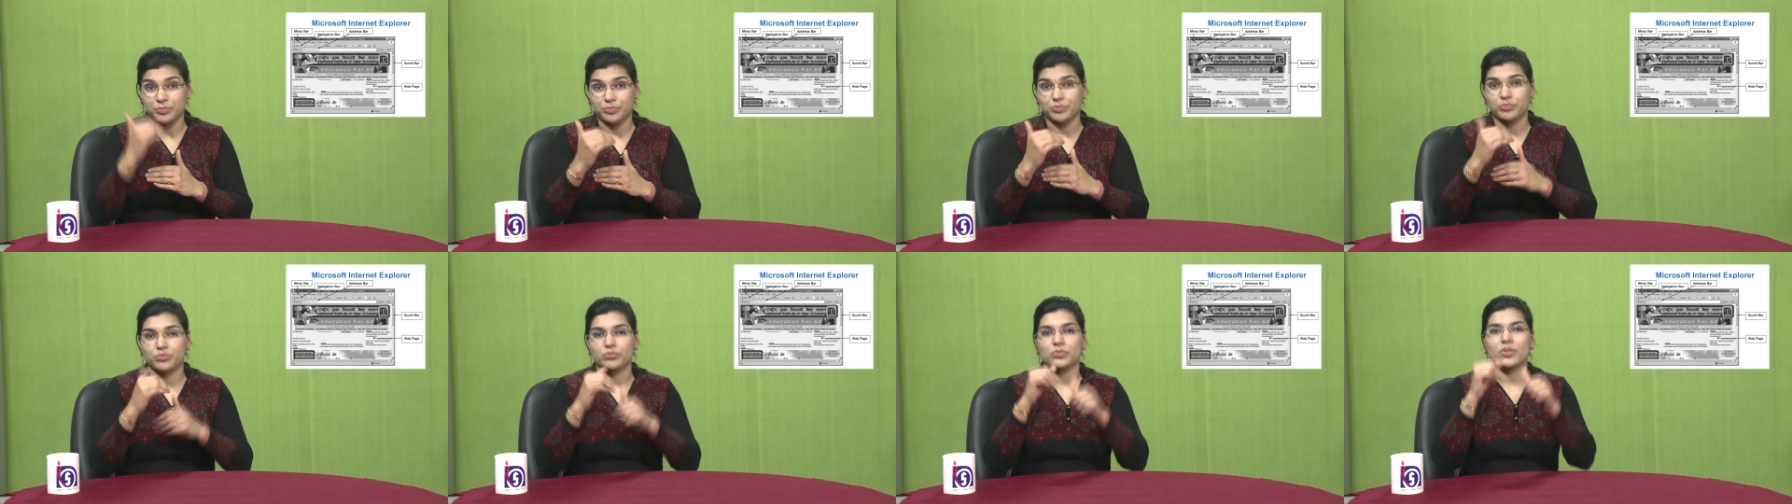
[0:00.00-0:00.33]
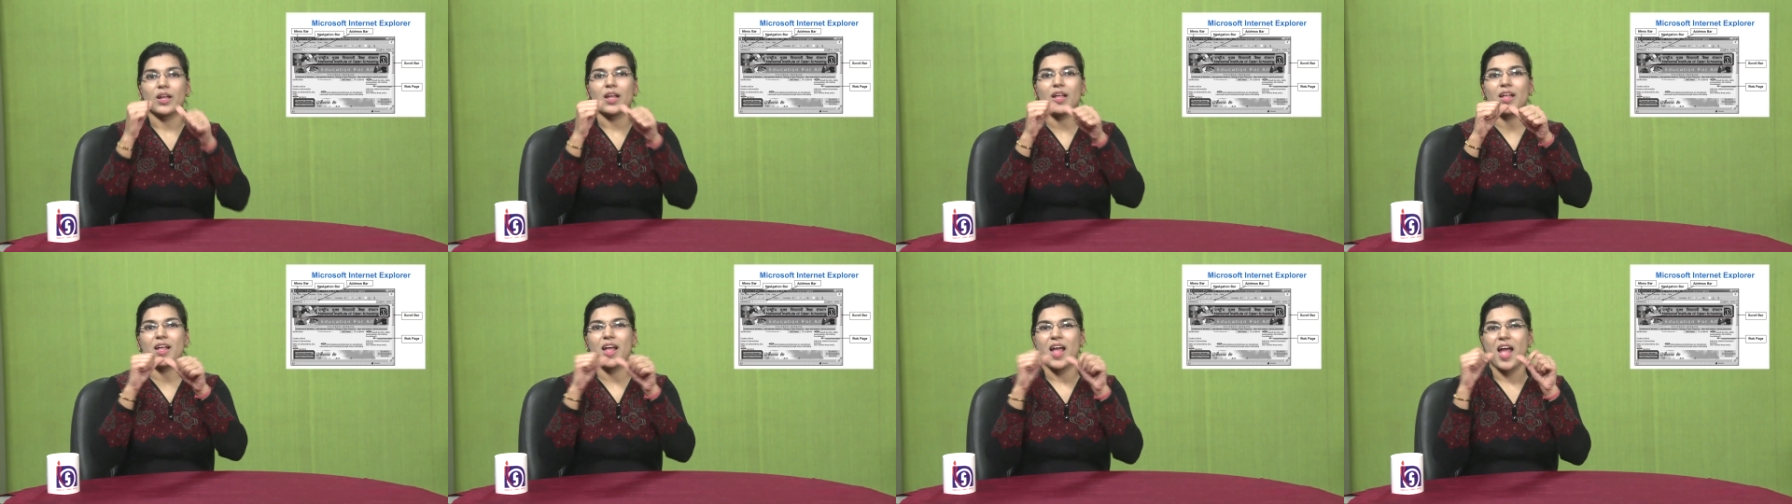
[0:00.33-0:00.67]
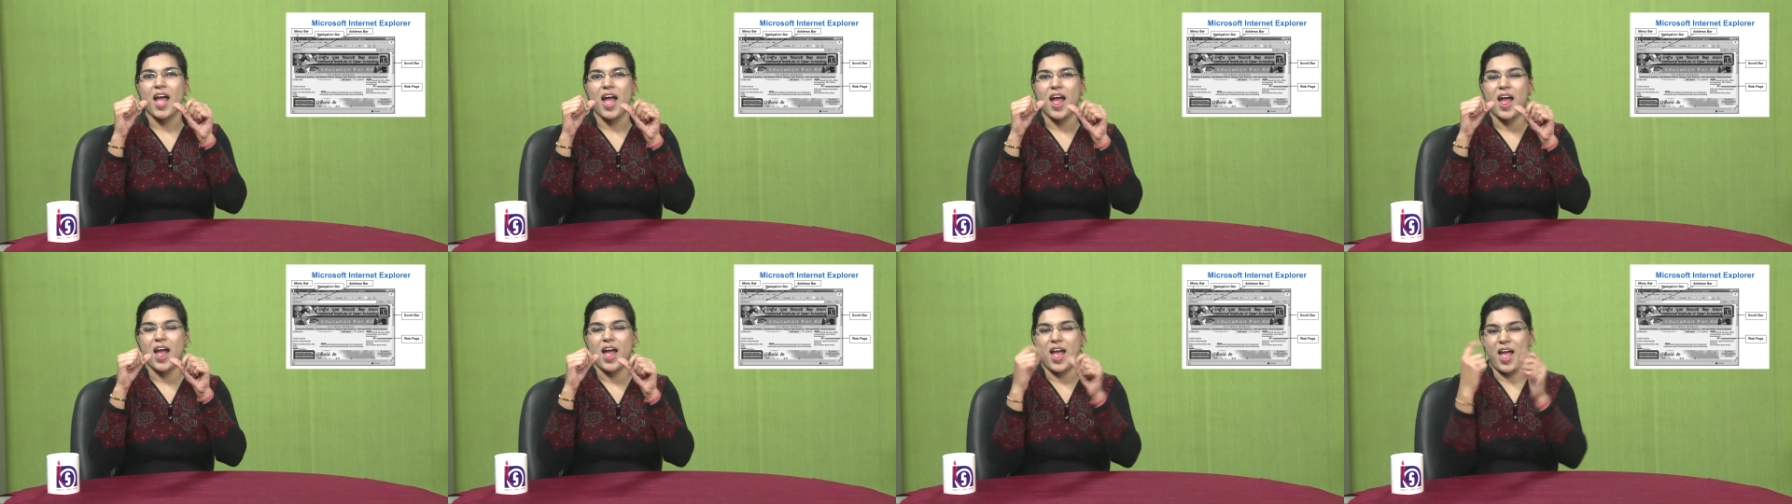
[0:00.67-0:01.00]
Then
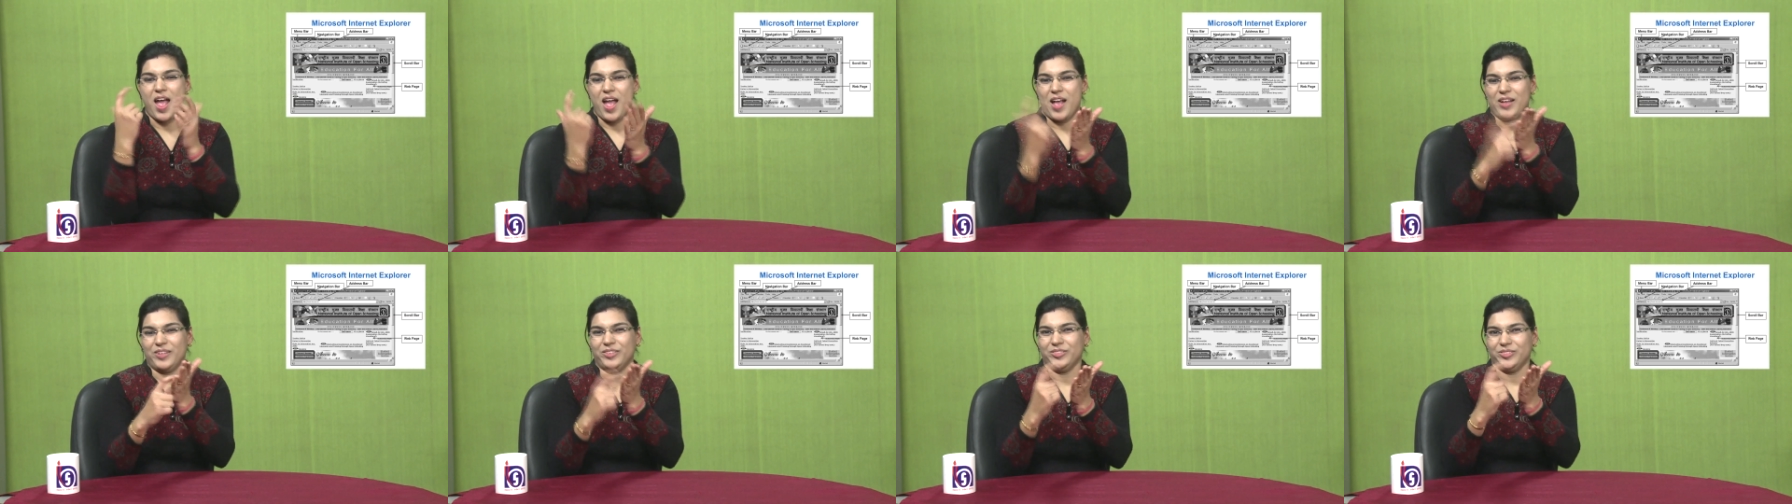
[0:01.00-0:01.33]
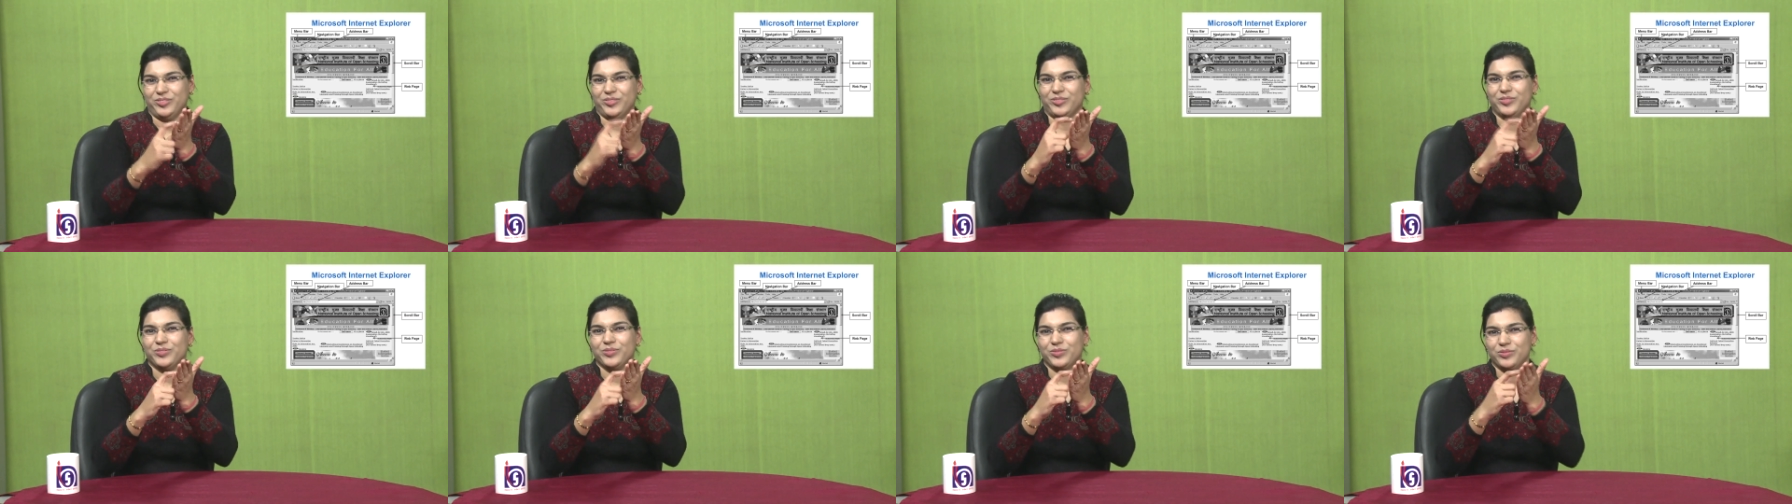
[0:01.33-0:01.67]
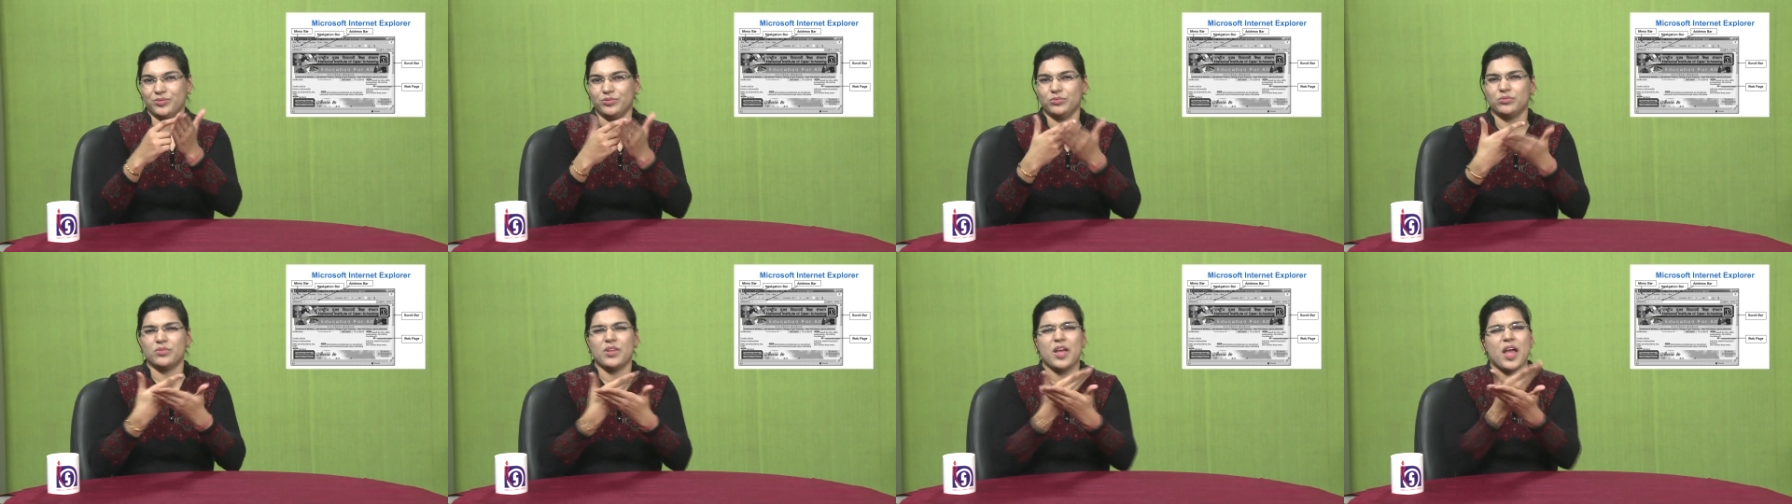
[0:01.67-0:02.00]
is the address
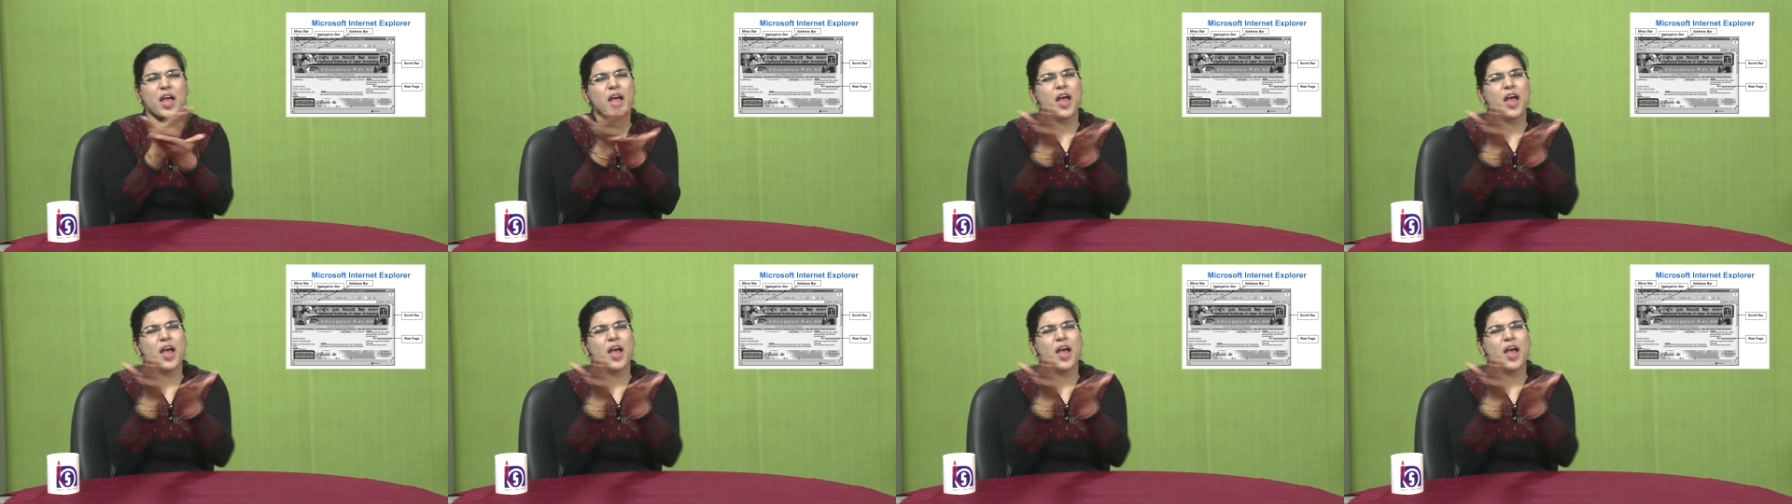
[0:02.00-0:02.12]
bar